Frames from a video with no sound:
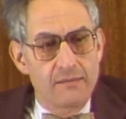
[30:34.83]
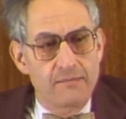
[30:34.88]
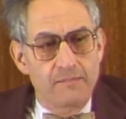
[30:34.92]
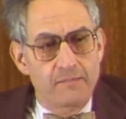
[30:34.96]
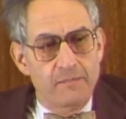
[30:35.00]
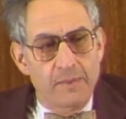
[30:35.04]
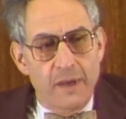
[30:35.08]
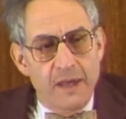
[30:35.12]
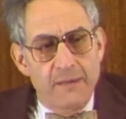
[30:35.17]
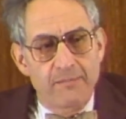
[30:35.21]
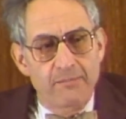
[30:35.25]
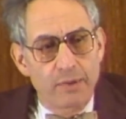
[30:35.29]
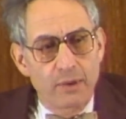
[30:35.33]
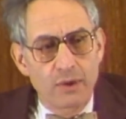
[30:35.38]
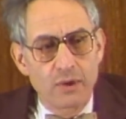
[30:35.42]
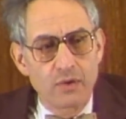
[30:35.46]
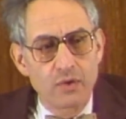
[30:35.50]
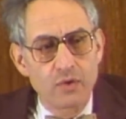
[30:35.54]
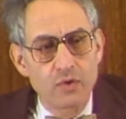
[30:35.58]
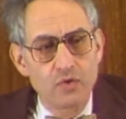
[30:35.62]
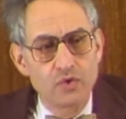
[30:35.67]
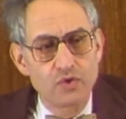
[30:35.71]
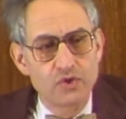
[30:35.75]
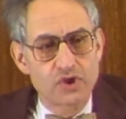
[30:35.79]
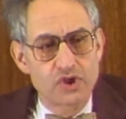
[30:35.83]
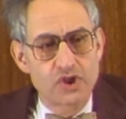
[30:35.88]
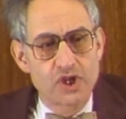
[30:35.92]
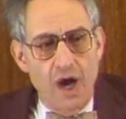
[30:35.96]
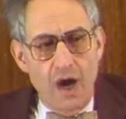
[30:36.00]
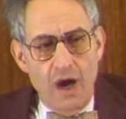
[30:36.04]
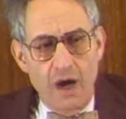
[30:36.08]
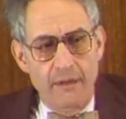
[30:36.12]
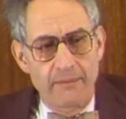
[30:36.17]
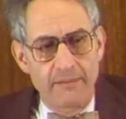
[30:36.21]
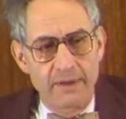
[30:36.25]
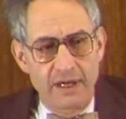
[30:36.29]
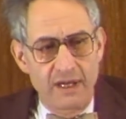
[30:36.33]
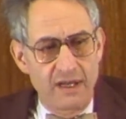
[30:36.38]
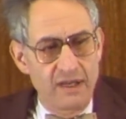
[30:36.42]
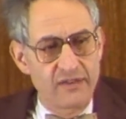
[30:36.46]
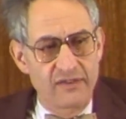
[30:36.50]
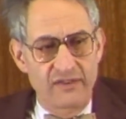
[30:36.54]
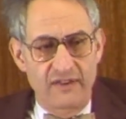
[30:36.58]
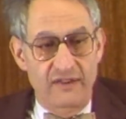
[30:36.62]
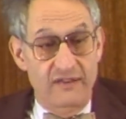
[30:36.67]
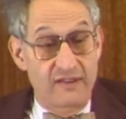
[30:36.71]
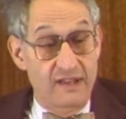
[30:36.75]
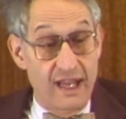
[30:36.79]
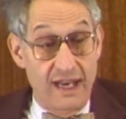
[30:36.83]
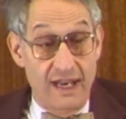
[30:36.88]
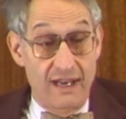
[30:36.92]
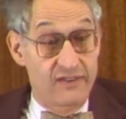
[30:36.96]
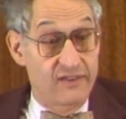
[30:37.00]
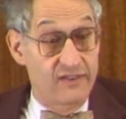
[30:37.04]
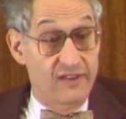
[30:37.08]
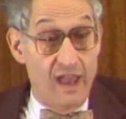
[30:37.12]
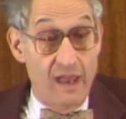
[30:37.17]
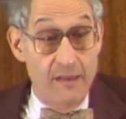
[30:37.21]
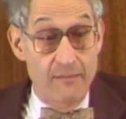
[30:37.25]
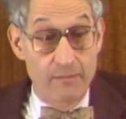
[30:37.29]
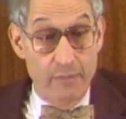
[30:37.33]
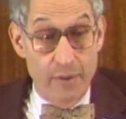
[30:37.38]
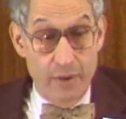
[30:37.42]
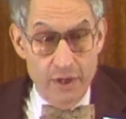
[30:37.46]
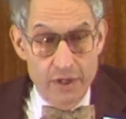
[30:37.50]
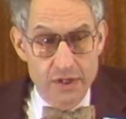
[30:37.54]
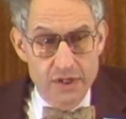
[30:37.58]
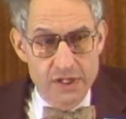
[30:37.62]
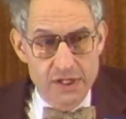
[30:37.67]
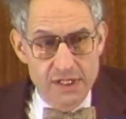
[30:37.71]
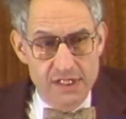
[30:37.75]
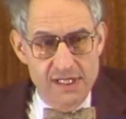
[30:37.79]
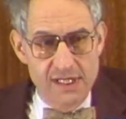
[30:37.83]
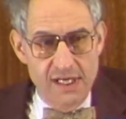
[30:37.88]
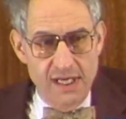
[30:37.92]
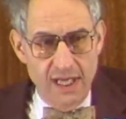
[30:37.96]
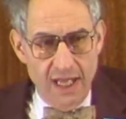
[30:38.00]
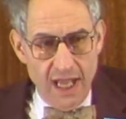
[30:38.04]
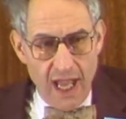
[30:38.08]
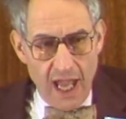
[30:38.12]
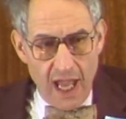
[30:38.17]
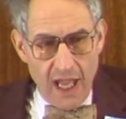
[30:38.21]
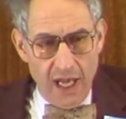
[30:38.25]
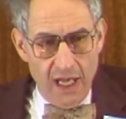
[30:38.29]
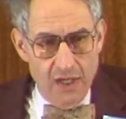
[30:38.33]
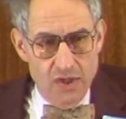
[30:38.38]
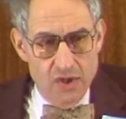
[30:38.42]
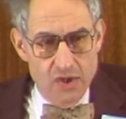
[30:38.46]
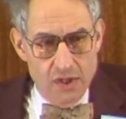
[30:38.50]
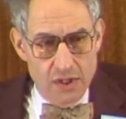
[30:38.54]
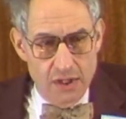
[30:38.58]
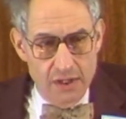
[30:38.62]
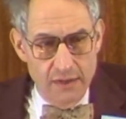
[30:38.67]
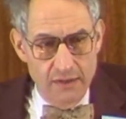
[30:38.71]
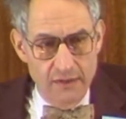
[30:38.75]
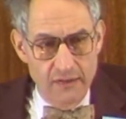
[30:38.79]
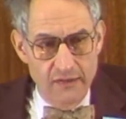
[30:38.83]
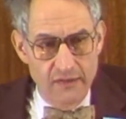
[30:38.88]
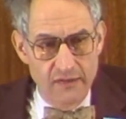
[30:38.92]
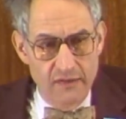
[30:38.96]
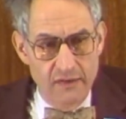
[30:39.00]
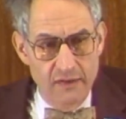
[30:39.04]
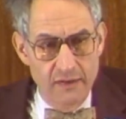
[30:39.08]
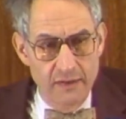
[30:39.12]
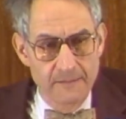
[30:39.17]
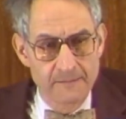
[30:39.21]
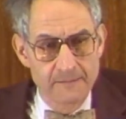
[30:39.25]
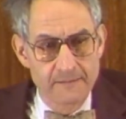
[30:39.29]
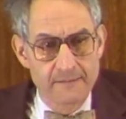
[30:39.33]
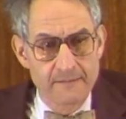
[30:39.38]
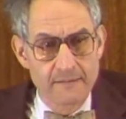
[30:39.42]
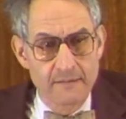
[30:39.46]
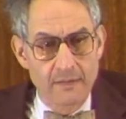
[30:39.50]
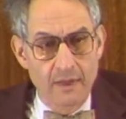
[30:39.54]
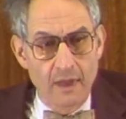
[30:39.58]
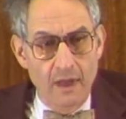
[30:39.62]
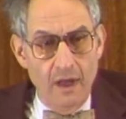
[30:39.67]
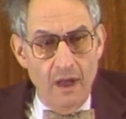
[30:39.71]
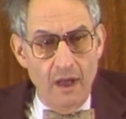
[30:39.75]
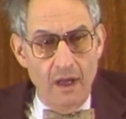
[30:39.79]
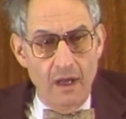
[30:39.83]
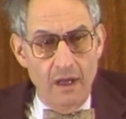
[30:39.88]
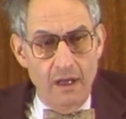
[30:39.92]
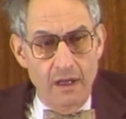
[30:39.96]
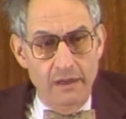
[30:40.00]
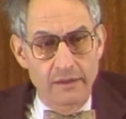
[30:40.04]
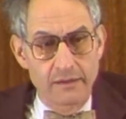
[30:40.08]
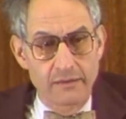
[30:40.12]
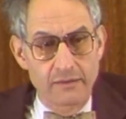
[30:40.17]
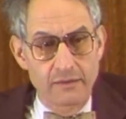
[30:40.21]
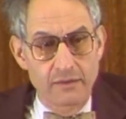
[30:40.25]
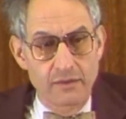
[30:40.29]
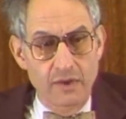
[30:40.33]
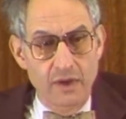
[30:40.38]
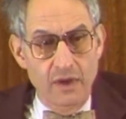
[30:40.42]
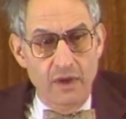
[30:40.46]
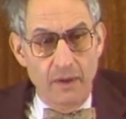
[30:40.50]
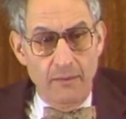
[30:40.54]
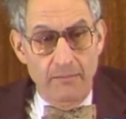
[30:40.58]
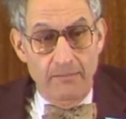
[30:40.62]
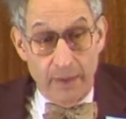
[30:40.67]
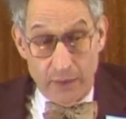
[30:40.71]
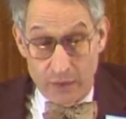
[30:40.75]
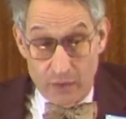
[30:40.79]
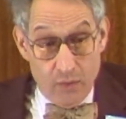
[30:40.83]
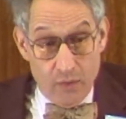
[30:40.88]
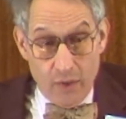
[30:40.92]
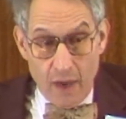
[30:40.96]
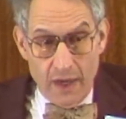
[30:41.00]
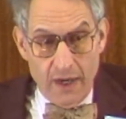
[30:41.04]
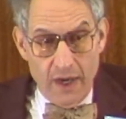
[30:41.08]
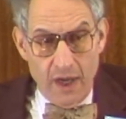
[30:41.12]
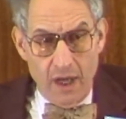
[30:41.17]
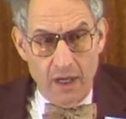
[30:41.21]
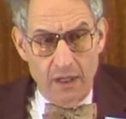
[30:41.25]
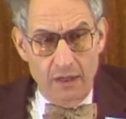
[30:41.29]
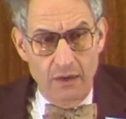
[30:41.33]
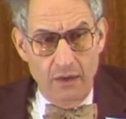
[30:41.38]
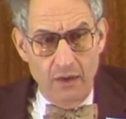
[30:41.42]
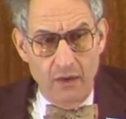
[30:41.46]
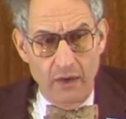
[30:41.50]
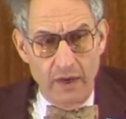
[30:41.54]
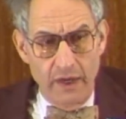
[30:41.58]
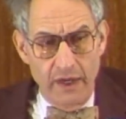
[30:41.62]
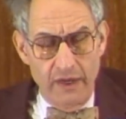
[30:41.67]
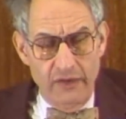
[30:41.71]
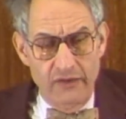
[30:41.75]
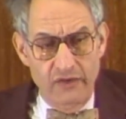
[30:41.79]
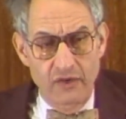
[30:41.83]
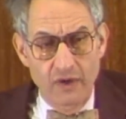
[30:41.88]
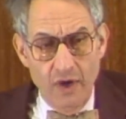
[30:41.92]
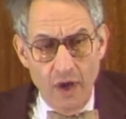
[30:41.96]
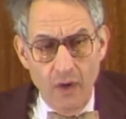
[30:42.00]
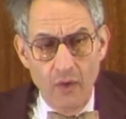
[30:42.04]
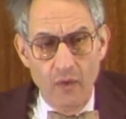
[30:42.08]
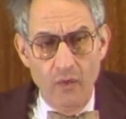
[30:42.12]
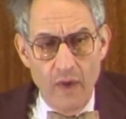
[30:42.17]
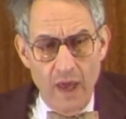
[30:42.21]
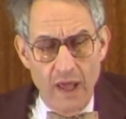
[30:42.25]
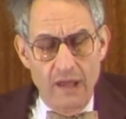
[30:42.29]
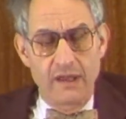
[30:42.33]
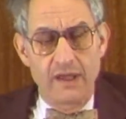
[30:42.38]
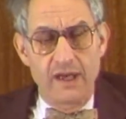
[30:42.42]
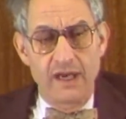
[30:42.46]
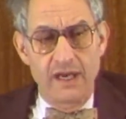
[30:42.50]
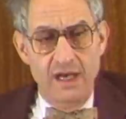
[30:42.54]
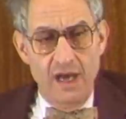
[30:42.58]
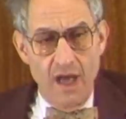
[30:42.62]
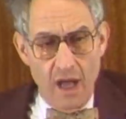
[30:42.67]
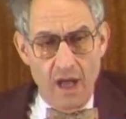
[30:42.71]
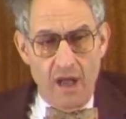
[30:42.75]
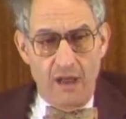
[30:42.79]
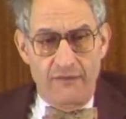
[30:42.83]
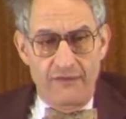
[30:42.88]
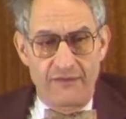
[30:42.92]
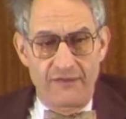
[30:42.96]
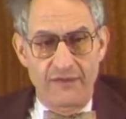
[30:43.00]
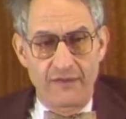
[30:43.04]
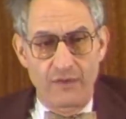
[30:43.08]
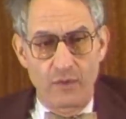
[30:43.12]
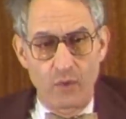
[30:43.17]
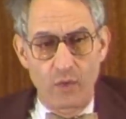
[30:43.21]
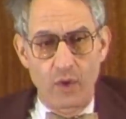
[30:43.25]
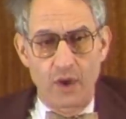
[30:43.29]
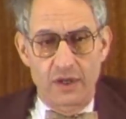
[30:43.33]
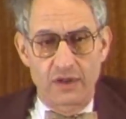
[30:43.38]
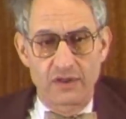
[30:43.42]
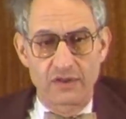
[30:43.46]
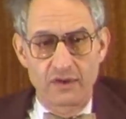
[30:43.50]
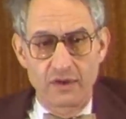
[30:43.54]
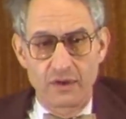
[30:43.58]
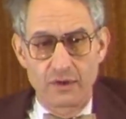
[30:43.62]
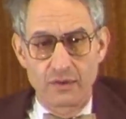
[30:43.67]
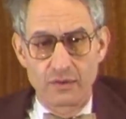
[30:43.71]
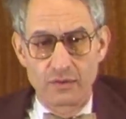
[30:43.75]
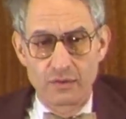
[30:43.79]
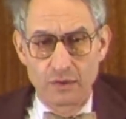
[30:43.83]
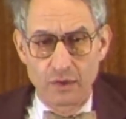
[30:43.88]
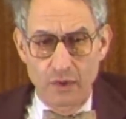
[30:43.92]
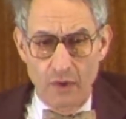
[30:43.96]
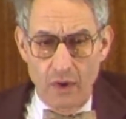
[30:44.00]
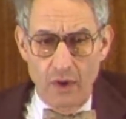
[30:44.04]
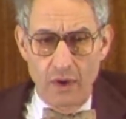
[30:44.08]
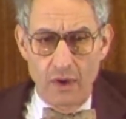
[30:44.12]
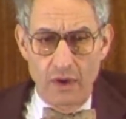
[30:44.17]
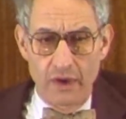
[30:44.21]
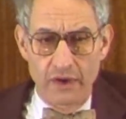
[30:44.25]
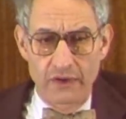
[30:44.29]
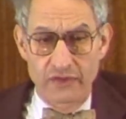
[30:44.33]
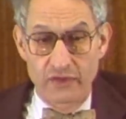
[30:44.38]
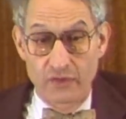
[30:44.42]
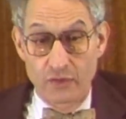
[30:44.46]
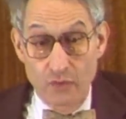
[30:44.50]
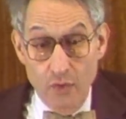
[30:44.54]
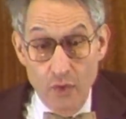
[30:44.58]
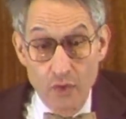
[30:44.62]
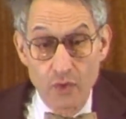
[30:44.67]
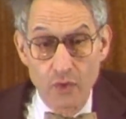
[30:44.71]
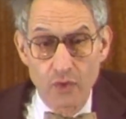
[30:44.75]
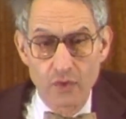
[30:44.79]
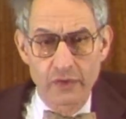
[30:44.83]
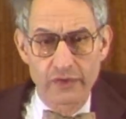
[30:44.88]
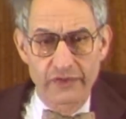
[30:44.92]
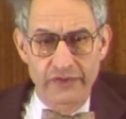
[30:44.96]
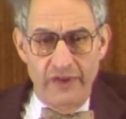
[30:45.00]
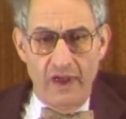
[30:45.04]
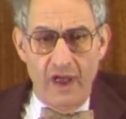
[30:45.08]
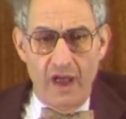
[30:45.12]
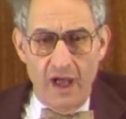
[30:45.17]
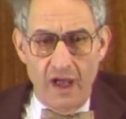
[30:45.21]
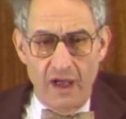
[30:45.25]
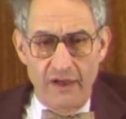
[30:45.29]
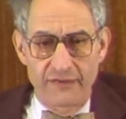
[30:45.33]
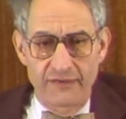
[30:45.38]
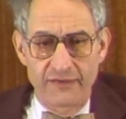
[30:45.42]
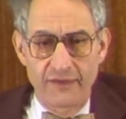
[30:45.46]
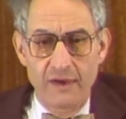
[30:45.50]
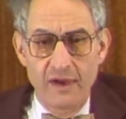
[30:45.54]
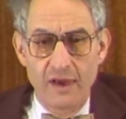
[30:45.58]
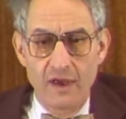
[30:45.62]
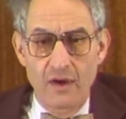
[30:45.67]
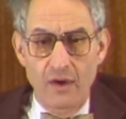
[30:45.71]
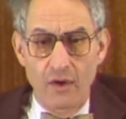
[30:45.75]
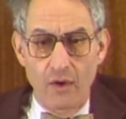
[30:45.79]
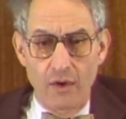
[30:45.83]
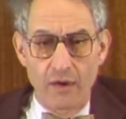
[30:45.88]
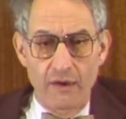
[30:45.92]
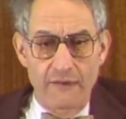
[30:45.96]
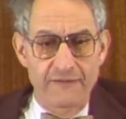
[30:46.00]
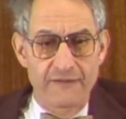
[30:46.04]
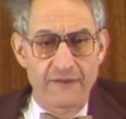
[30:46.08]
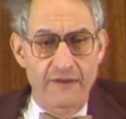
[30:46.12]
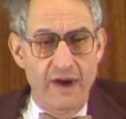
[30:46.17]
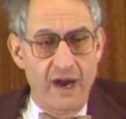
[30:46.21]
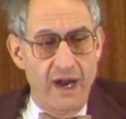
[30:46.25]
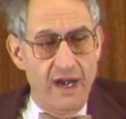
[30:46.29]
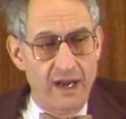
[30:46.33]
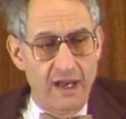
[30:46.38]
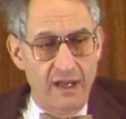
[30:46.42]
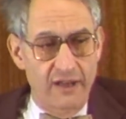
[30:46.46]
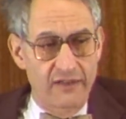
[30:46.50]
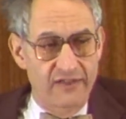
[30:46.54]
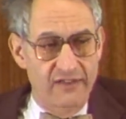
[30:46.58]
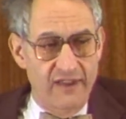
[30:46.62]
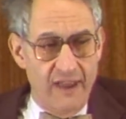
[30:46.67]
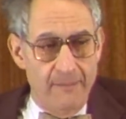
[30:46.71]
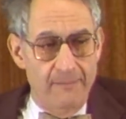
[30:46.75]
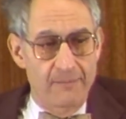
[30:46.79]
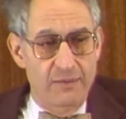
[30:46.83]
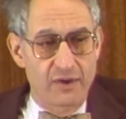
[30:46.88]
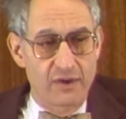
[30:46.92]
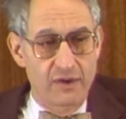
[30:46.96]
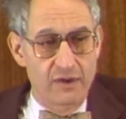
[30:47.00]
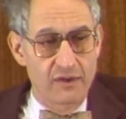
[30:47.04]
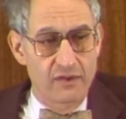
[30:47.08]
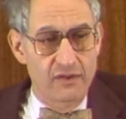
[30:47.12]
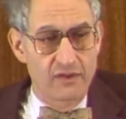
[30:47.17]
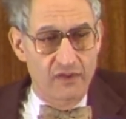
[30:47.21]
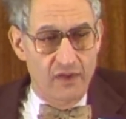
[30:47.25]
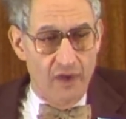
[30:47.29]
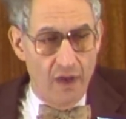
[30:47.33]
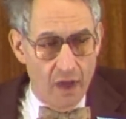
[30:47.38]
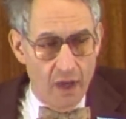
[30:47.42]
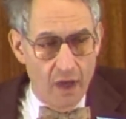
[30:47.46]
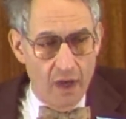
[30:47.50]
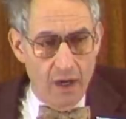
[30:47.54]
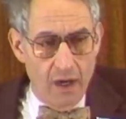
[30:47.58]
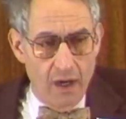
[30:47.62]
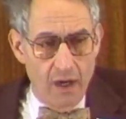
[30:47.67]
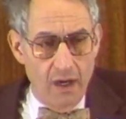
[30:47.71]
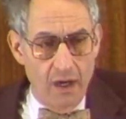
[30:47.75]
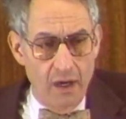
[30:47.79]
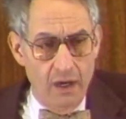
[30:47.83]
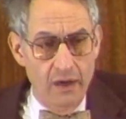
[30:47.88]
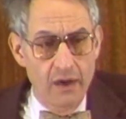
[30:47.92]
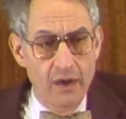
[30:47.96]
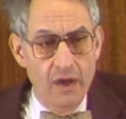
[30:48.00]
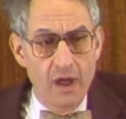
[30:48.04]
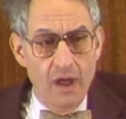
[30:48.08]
people whose job it is as, let us say, purchasing agents, but who are not lawyers, know well enough what the laws, the rules of offer and acceptance are,